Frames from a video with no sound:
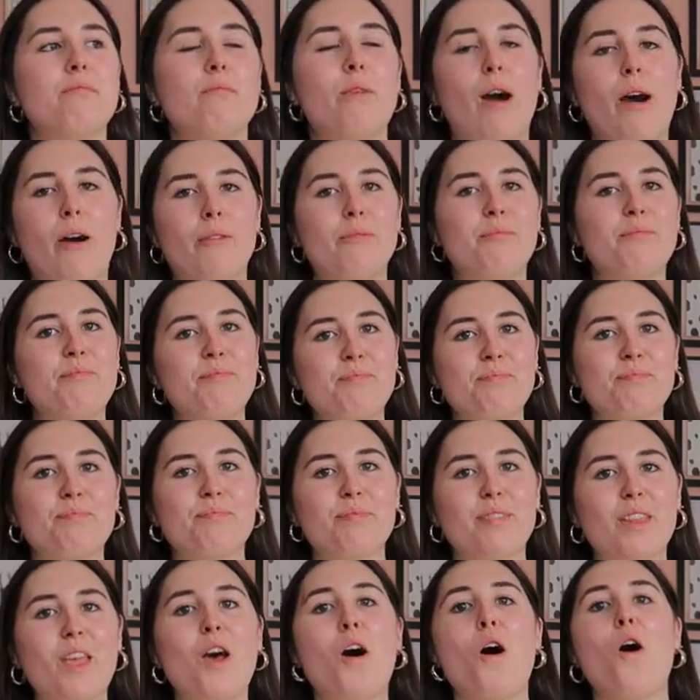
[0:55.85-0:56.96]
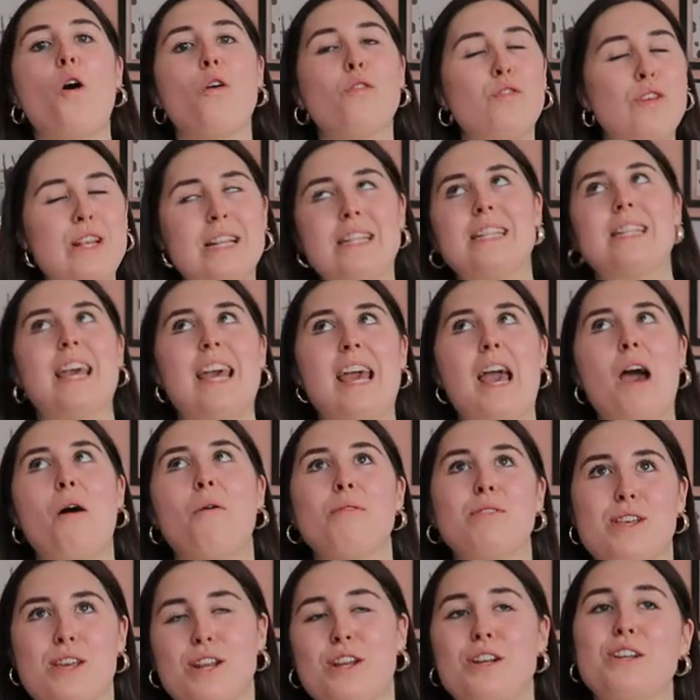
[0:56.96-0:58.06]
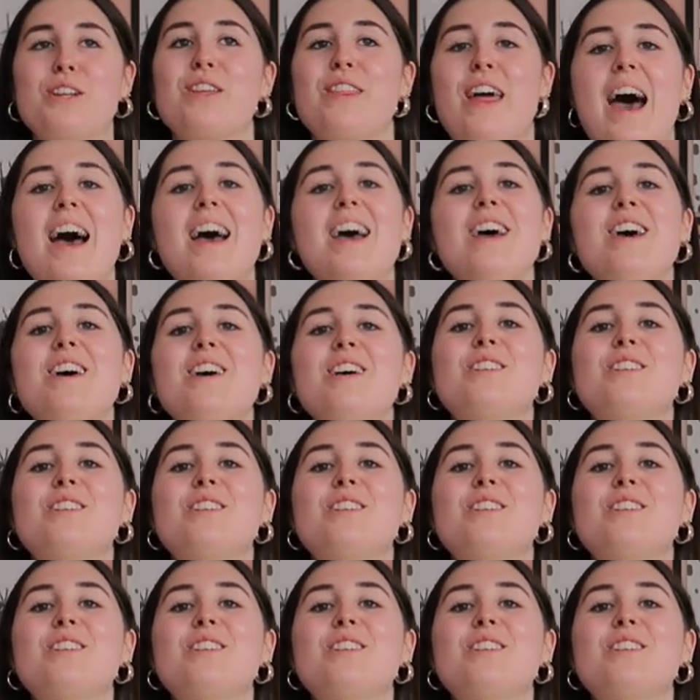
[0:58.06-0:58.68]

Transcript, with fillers: well, obviously I was going to do that.